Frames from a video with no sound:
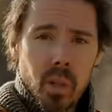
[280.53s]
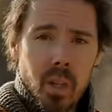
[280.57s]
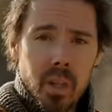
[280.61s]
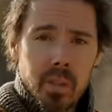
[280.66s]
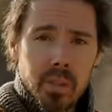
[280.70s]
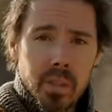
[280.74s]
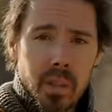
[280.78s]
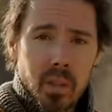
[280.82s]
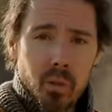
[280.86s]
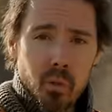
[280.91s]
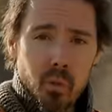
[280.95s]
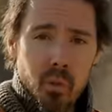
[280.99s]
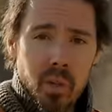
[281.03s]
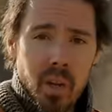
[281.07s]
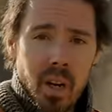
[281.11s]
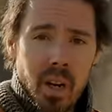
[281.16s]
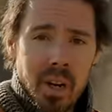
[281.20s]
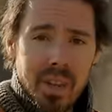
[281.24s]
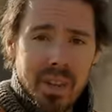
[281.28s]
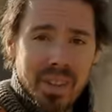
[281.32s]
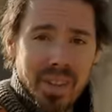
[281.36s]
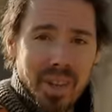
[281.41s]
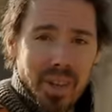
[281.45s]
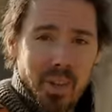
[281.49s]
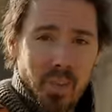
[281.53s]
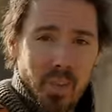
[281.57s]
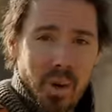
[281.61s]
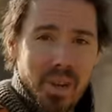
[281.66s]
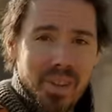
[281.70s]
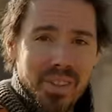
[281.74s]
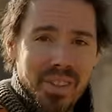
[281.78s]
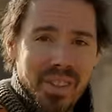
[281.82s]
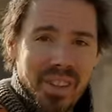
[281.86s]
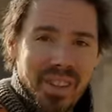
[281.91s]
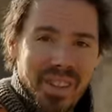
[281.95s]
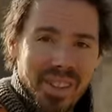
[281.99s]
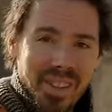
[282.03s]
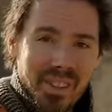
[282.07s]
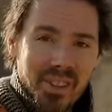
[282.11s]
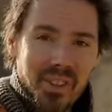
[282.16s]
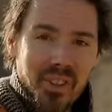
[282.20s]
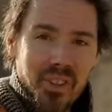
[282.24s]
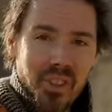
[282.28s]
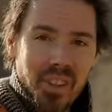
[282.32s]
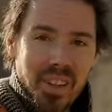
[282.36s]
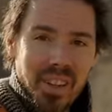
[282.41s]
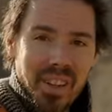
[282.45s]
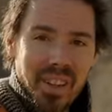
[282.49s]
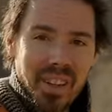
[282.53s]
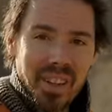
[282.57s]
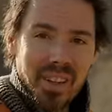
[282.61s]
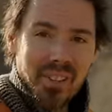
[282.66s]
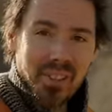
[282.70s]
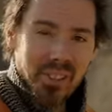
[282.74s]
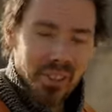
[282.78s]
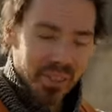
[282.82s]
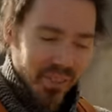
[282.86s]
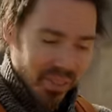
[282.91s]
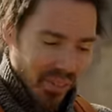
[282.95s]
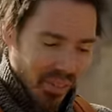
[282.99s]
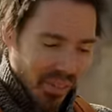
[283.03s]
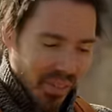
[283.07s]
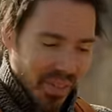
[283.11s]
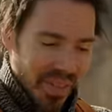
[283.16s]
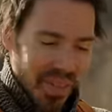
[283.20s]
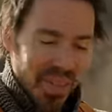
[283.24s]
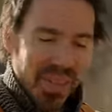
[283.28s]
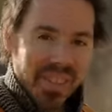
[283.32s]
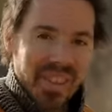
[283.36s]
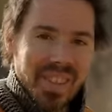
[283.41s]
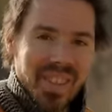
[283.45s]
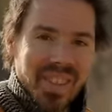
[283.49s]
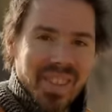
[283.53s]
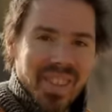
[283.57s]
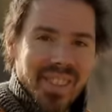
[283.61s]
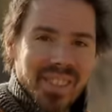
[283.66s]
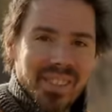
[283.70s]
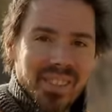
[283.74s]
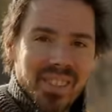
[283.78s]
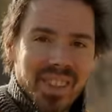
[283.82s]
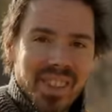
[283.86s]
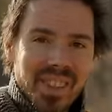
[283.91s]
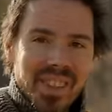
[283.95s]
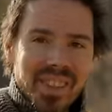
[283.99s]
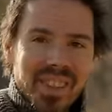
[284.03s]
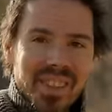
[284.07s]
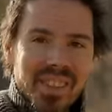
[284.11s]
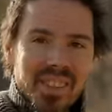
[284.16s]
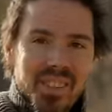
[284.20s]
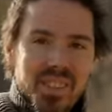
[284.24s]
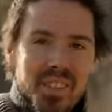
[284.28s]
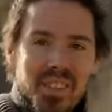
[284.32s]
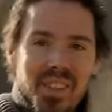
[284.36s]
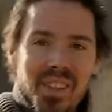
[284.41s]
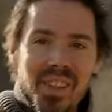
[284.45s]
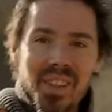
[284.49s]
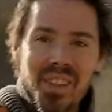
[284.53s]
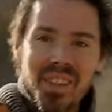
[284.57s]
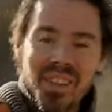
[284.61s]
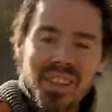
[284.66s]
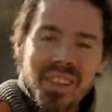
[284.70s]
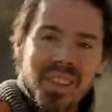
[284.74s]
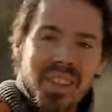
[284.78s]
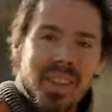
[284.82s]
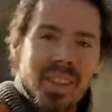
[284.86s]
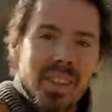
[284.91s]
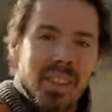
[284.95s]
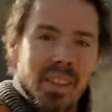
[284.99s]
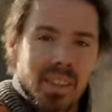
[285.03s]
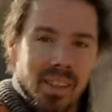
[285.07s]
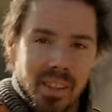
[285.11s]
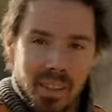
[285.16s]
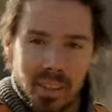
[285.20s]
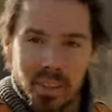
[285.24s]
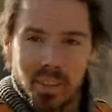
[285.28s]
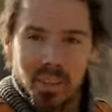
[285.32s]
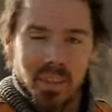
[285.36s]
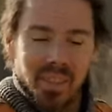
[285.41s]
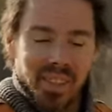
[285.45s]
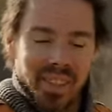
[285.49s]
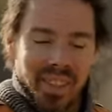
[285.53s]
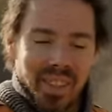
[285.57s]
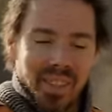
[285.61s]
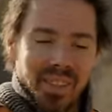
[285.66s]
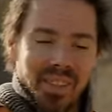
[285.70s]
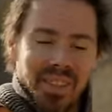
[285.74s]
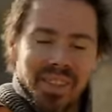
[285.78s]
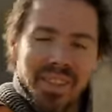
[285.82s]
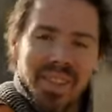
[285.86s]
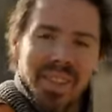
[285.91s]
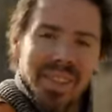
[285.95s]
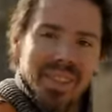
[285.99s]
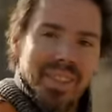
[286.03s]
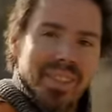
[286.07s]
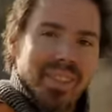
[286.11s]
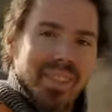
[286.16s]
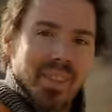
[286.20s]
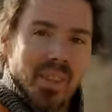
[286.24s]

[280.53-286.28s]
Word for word: believe what I was witnessing. At Tony 8, just the separation and the love.